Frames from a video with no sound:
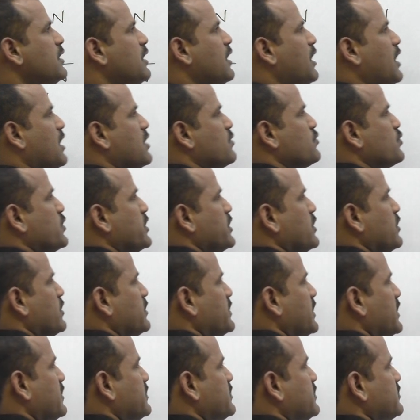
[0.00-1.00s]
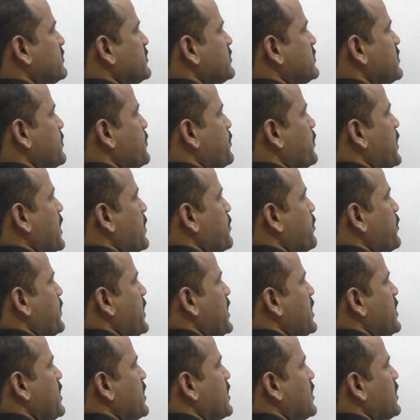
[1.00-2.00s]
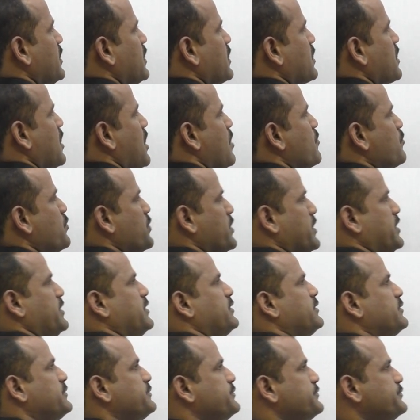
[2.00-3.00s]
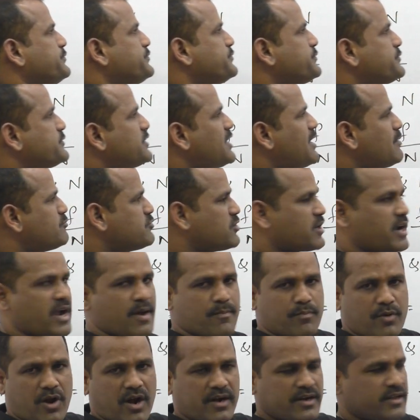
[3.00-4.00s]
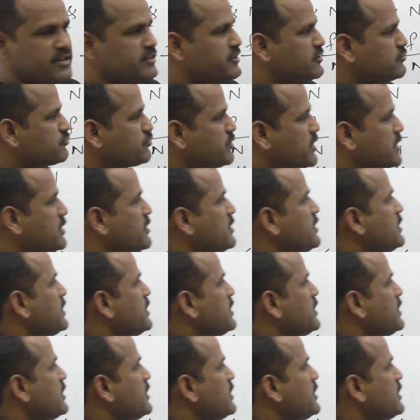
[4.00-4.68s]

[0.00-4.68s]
and we know that this is a perpendicular component. Observe, I am plotting this one